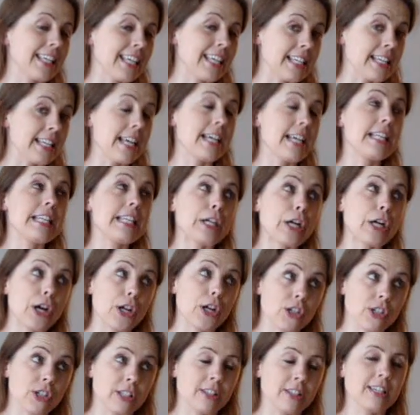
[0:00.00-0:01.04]
Again, any
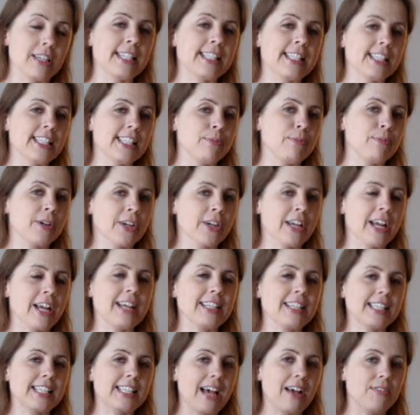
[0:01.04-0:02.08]
contract in the United States of America
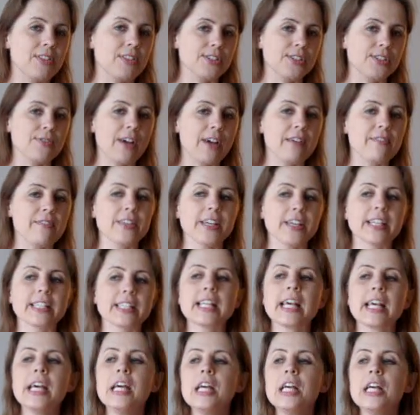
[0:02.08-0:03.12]
has to have those 5
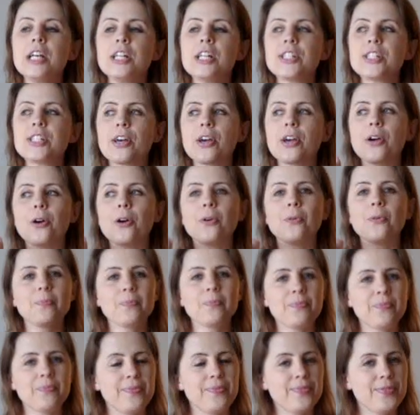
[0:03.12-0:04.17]
things. So
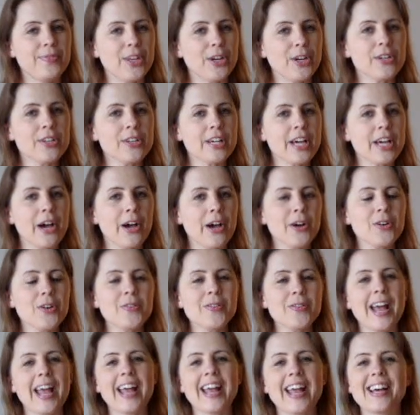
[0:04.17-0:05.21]
there you
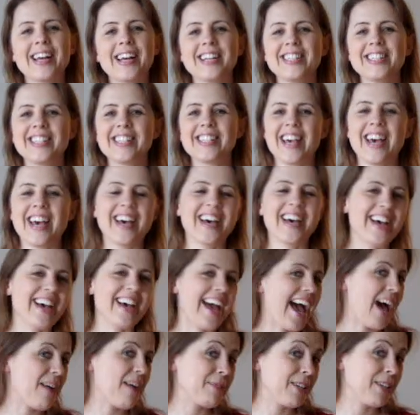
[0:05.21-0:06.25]
go, and
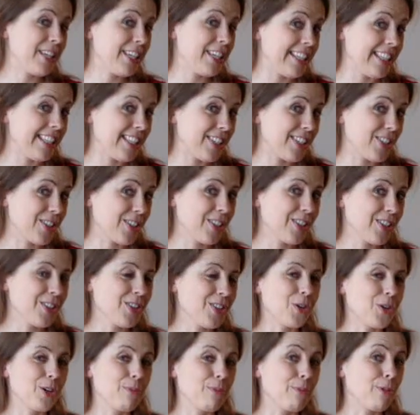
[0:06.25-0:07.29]
happy Easter,
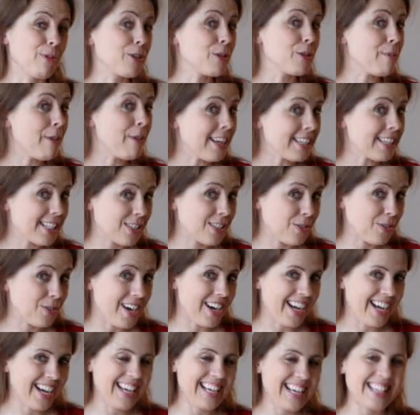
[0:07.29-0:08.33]
or Buona
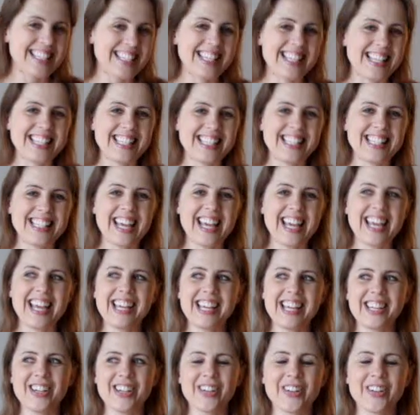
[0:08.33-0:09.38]
Pasqua, as they
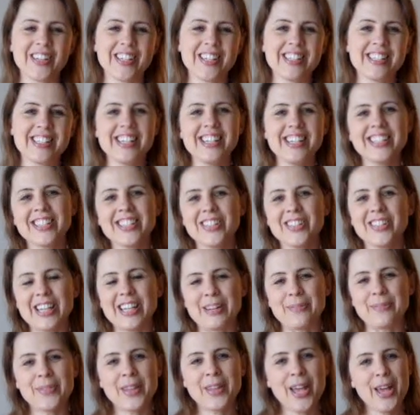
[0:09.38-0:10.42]
say here in
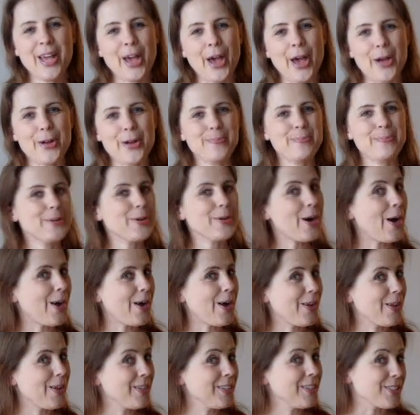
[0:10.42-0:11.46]
Italy. Hope you're
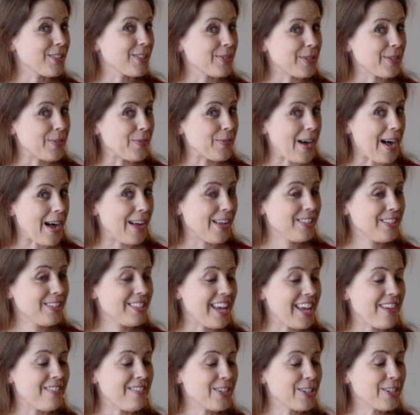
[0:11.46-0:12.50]
all doing well
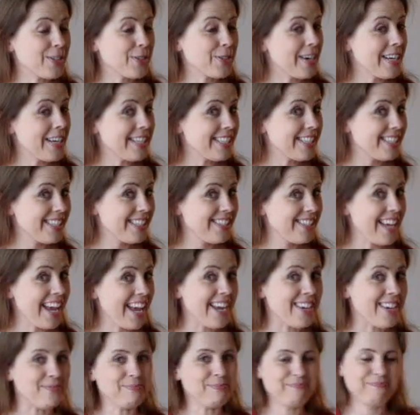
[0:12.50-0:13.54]
and having a great
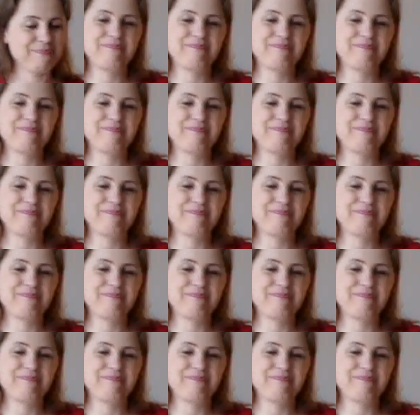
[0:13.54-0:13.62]
day.